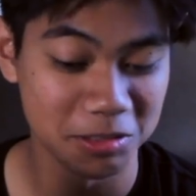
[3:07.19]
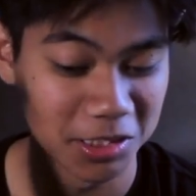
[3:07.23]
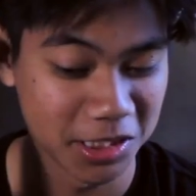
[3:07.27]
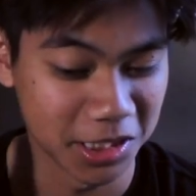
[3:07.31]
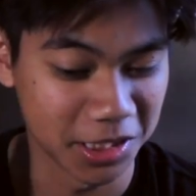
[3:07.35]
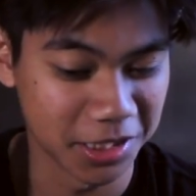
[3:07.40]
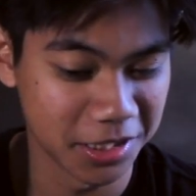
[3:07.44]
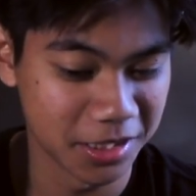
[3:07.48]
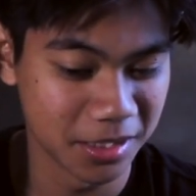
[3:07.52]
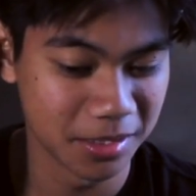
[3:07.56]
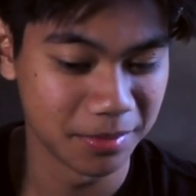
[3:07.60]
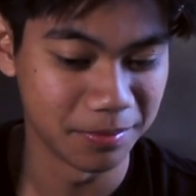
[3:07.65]
I was
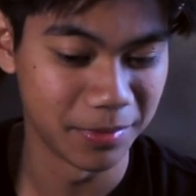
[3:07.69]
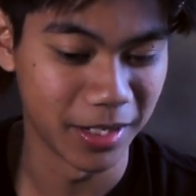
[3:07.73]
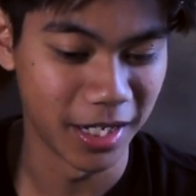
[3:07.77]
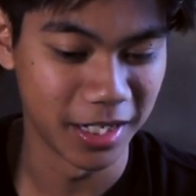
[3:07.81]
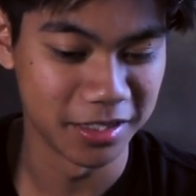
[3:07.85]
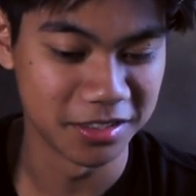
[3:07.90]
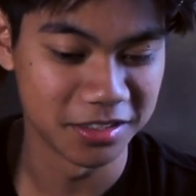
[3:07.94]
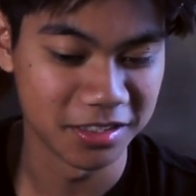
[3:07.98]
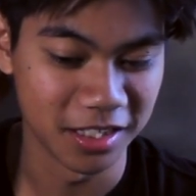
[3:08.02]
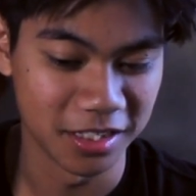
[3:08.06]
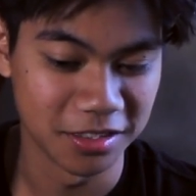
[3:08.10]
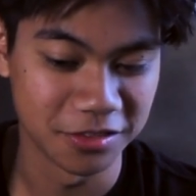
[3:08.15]
thinking, but
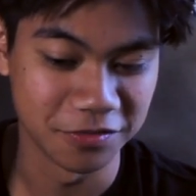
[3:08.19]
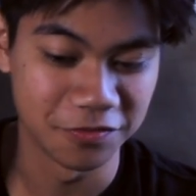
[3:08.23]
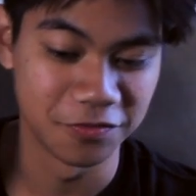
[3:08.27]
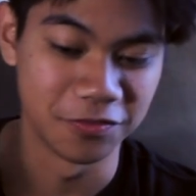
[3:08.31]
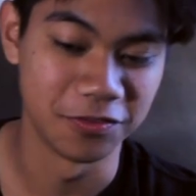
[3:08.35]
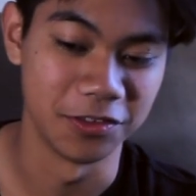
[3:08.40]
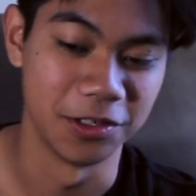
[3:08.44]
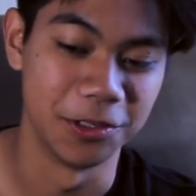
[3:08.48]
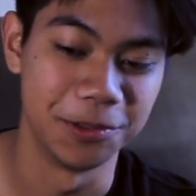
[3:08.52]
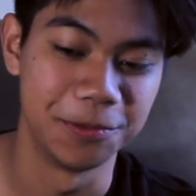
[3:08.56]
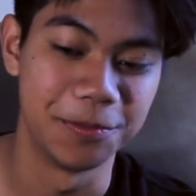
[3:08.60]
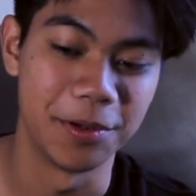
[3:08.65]
I decided to
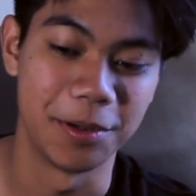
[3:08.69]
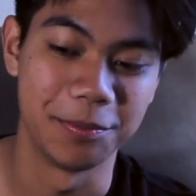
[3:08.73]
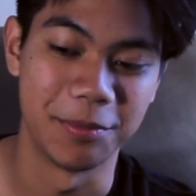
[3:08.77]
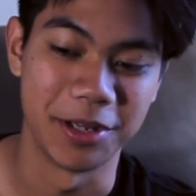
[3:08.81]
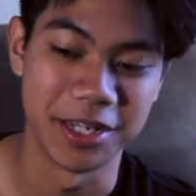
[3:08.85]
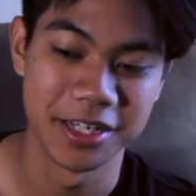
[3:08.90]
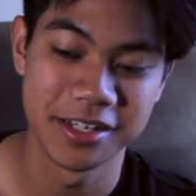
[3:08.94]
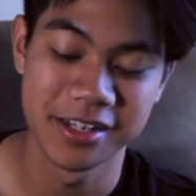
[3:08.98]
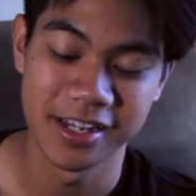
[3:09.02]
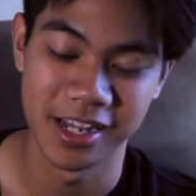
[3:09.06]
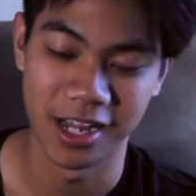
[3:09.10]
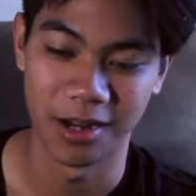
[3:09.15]
film on
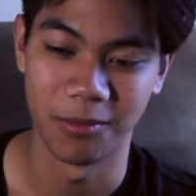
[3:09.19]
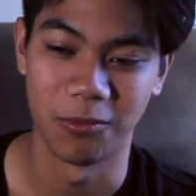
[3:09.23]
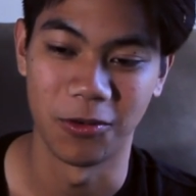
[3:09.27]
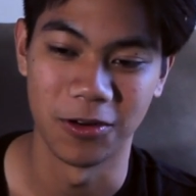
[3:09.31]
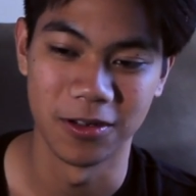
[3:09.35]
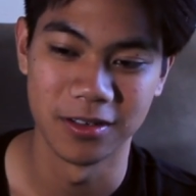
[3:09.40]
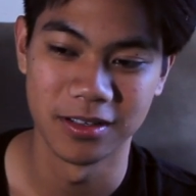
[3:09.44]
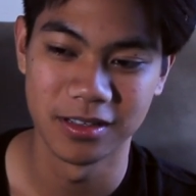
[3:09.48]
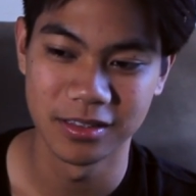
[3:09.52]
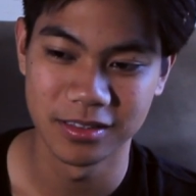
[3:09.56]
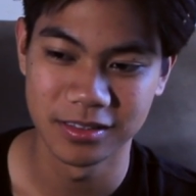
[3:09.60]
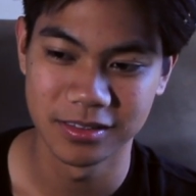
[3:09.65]
my
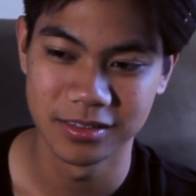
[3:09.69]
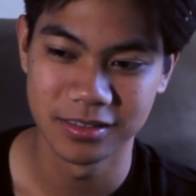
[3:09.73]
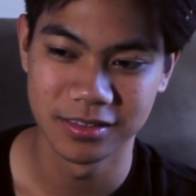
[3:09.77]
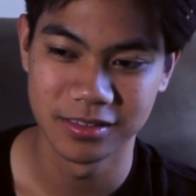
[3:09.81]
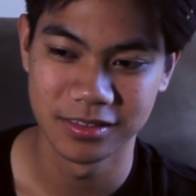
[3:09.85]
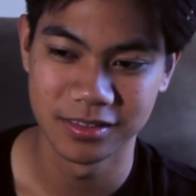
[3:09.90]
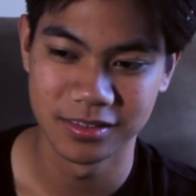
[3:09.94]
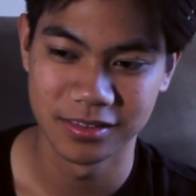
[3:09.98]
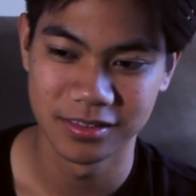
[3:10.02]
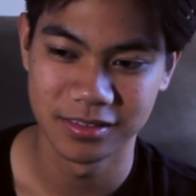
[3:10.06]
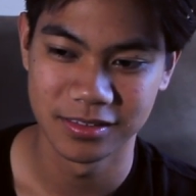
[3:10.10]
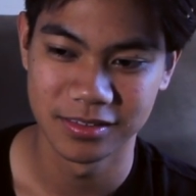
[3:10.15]
camera
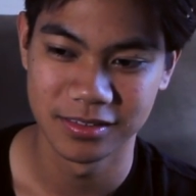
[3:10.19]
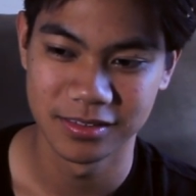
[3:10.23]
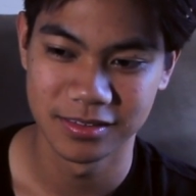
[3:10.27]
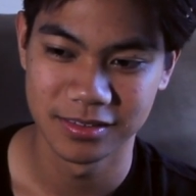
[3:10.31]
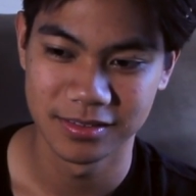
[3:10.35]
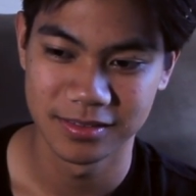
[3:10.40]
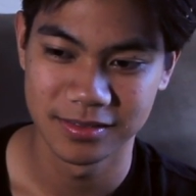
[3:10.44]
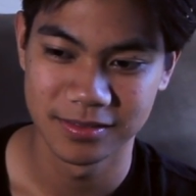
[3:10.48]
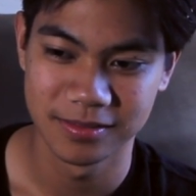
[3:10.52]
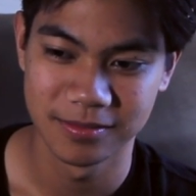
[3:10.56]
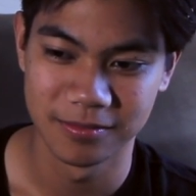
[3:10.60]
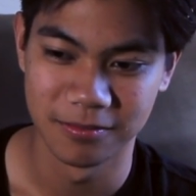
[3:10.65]

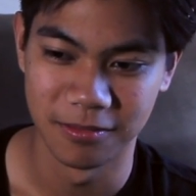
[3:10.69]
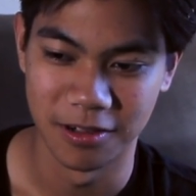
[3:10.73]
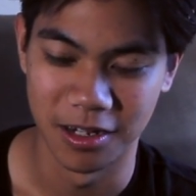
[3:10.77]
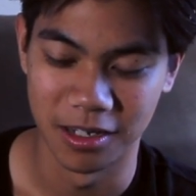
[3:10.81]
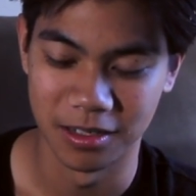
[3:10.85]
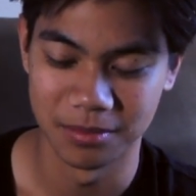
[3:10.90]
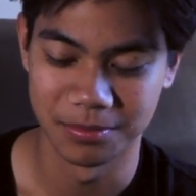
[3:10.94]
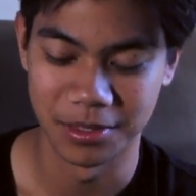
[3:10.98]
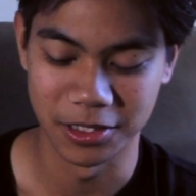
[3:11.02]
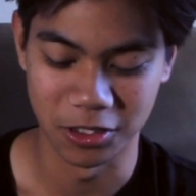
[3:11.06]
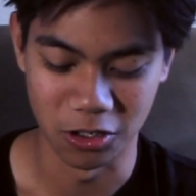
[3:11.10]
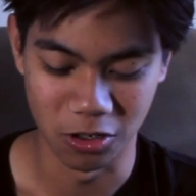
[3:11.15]

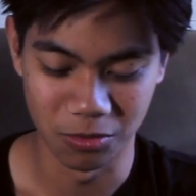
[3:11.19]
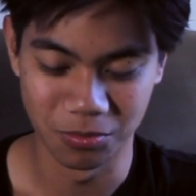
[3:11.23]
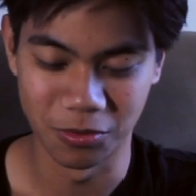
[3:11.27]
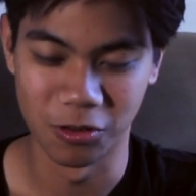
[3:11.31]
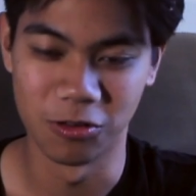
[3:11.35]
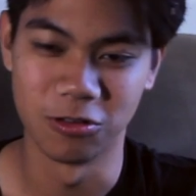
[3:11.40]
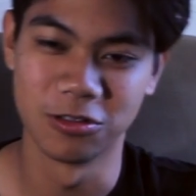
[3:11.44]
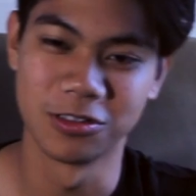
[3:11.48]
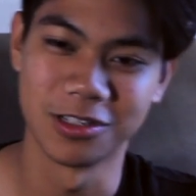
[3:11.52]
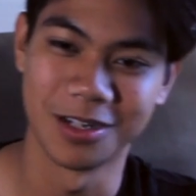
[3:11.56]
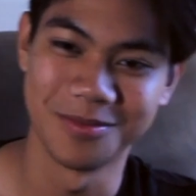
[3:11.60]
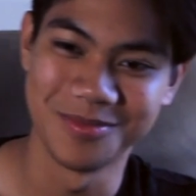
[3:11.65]
while my
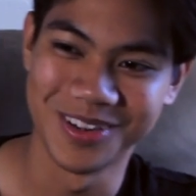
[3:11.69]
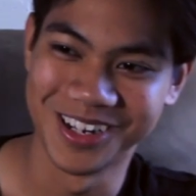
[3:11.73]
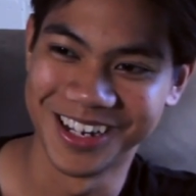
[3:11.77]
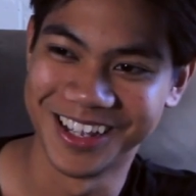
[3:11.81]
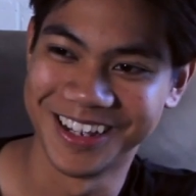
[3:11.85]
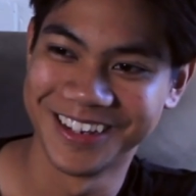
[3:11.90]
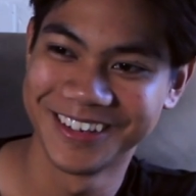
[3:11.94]
GoPro was on my